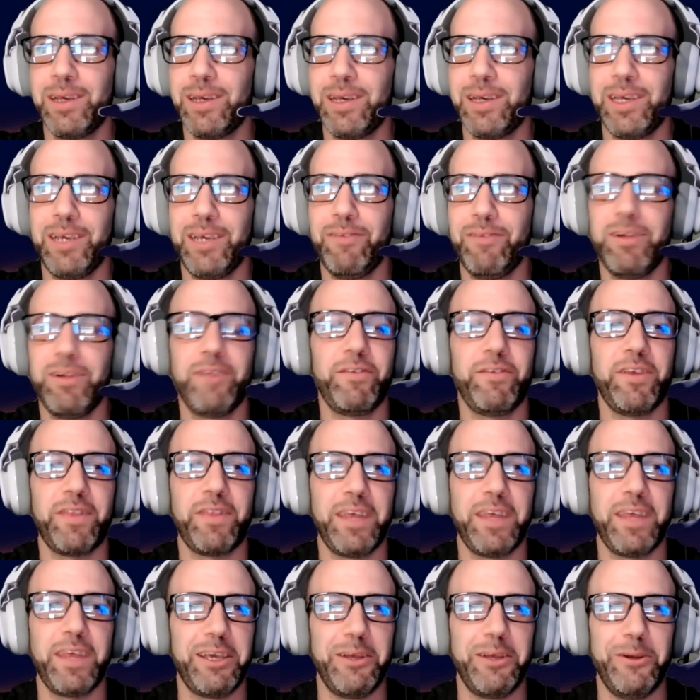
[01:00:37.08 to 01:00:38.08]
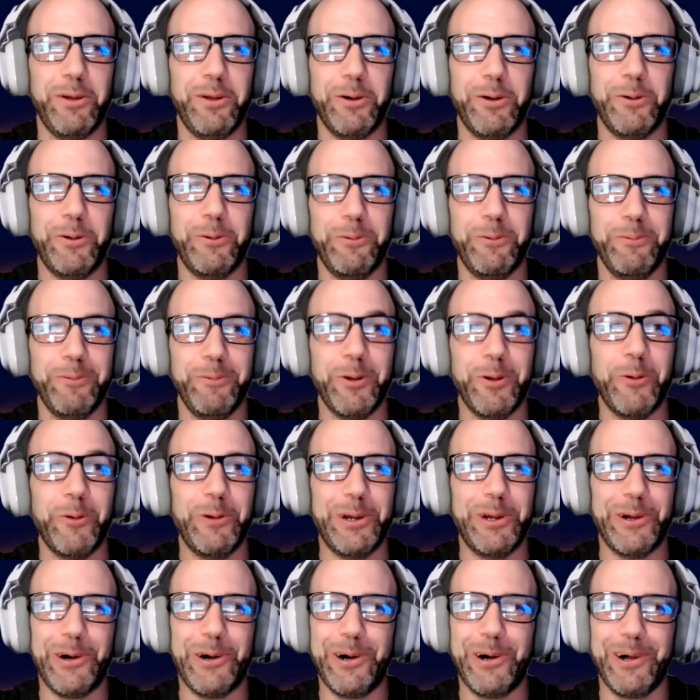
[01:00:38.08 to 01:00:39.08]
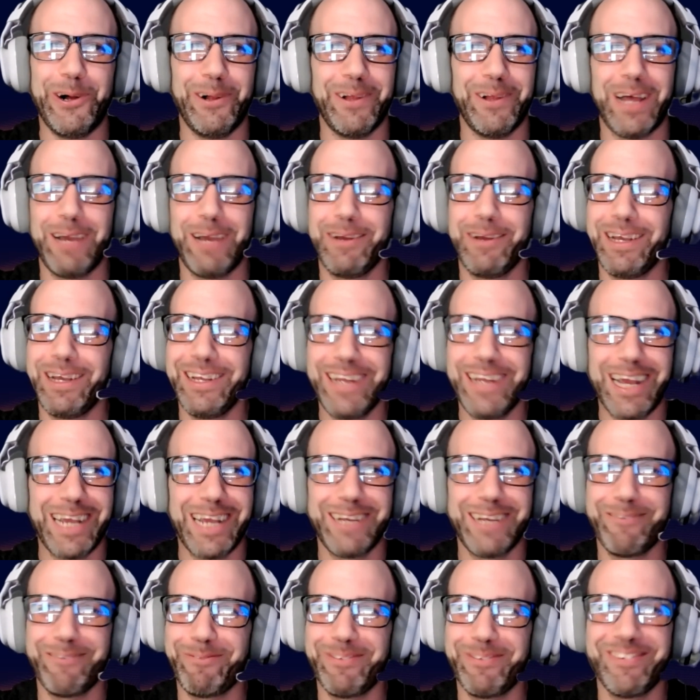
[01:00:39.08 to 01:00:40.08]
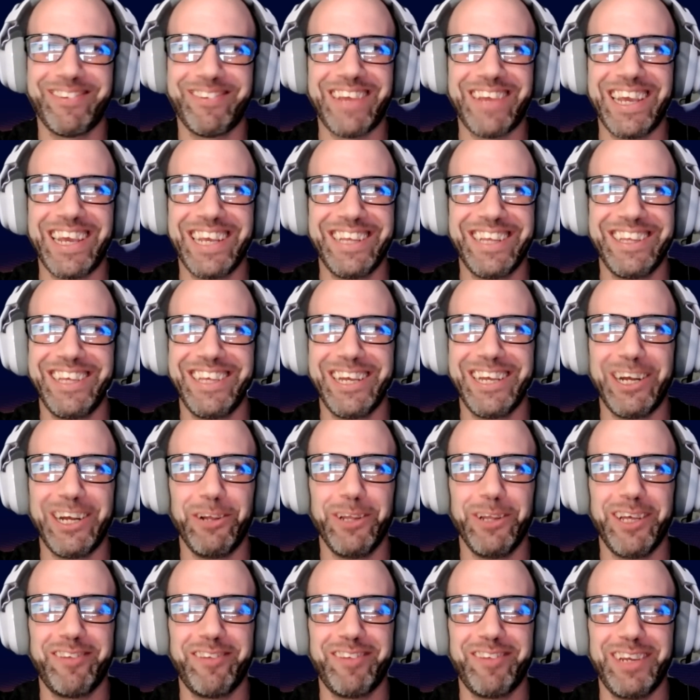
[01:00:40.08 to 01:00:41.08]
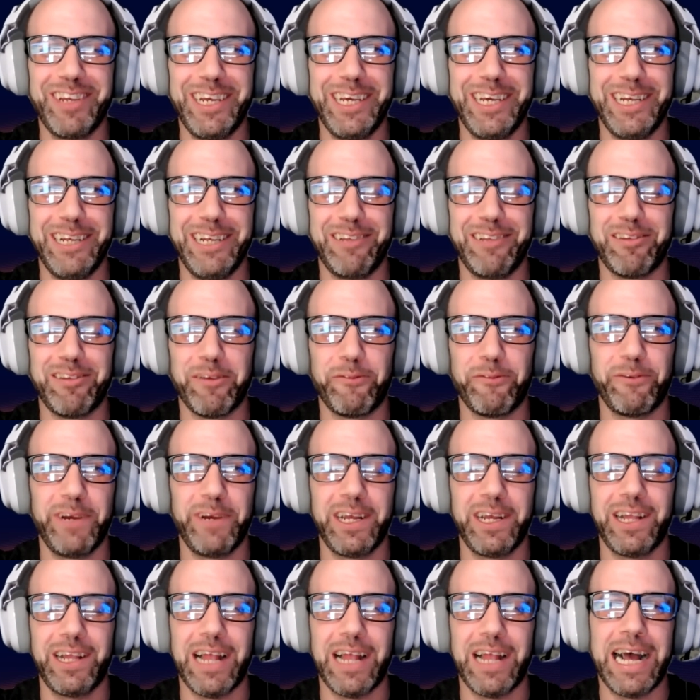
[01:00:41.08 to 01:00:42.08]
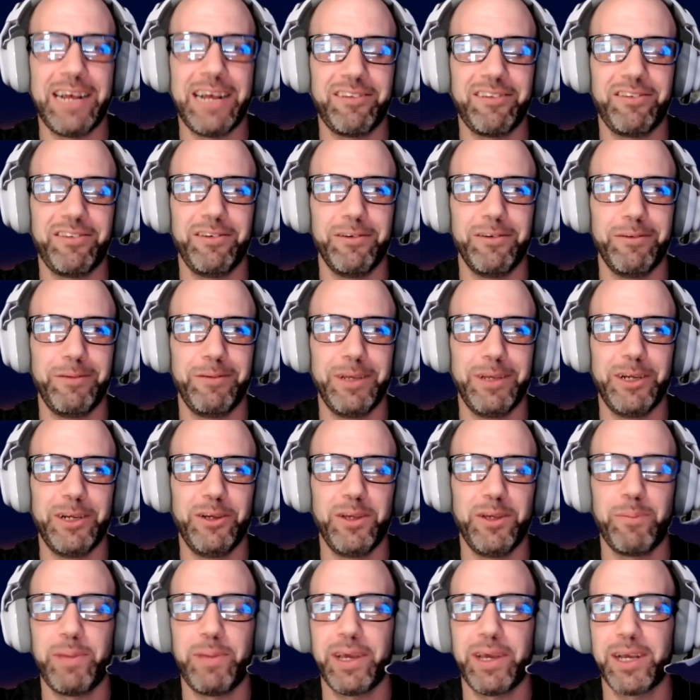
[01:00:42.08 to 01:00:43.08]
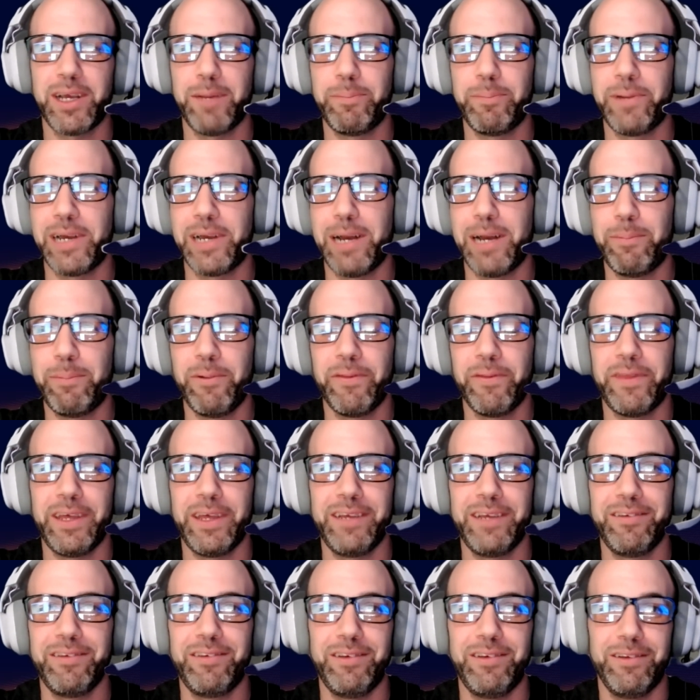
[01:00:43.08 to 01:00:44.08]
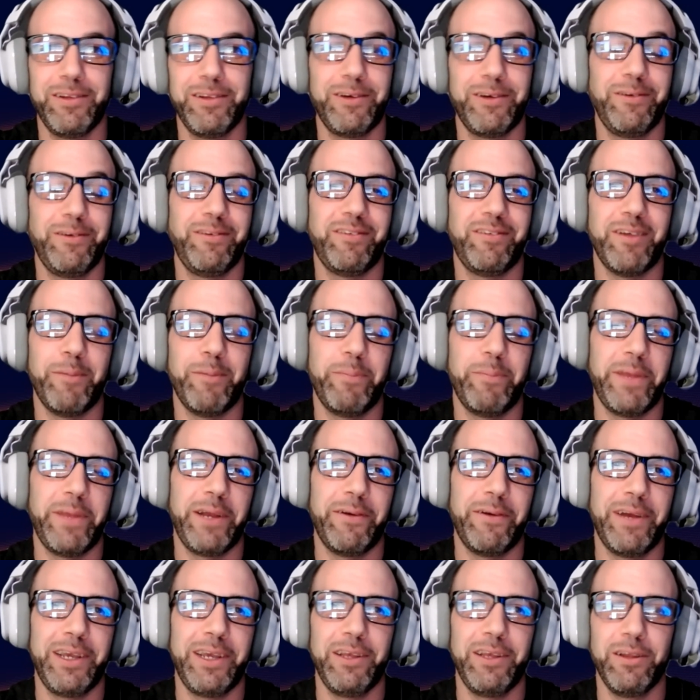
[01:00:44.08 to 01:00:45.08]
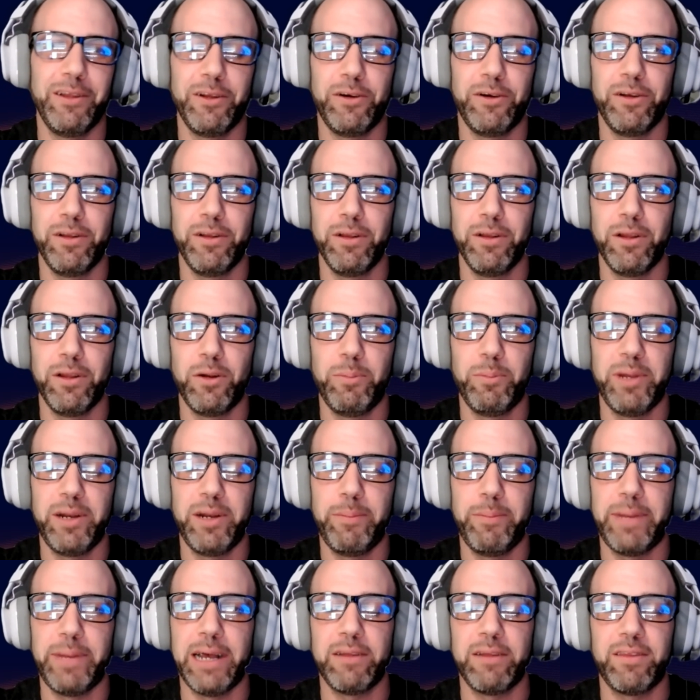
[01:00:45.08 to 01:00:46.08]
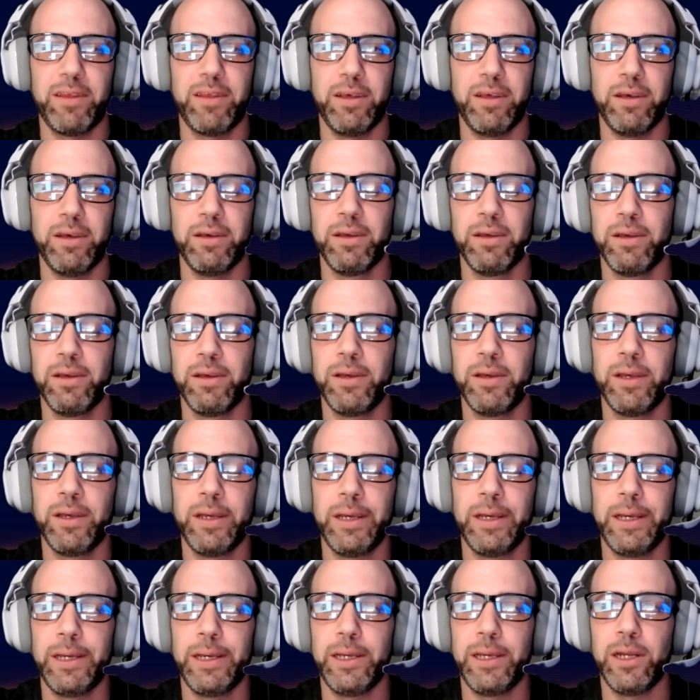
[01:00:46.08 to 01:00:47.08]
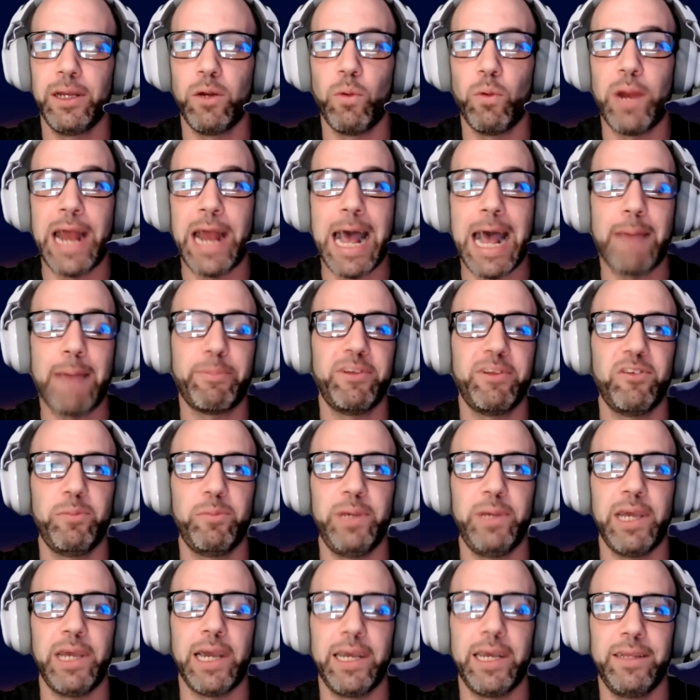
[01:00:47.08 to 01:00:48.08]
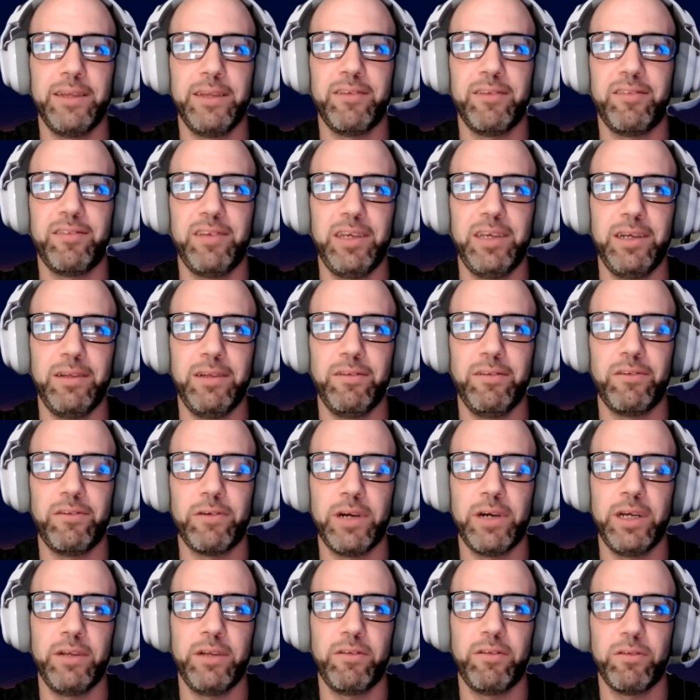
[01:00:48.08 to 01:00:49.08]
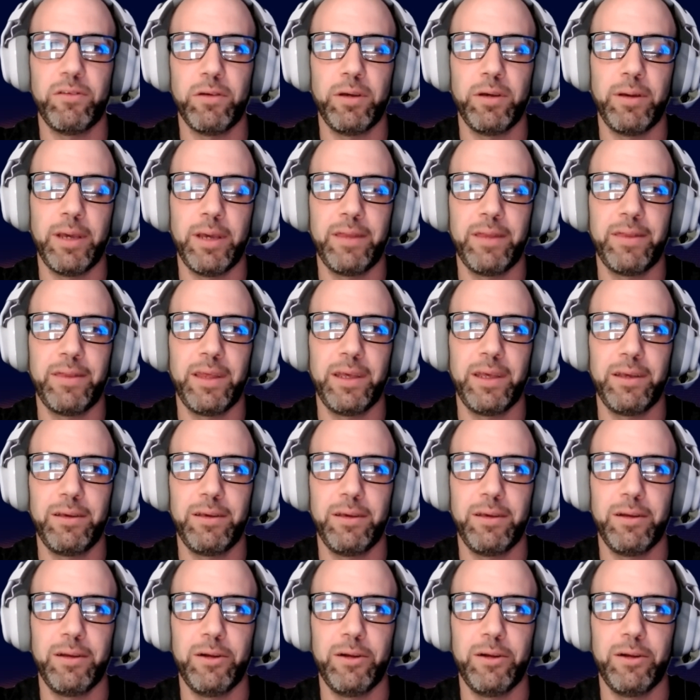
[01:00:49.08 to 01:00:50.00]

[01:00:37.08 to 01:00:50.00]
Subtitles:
even if you think you know it all, I say, listen in. It's a free class. You pick up a couple things, you learn something, right? You learn a little bit about what happens behind the scenes, right? So I think,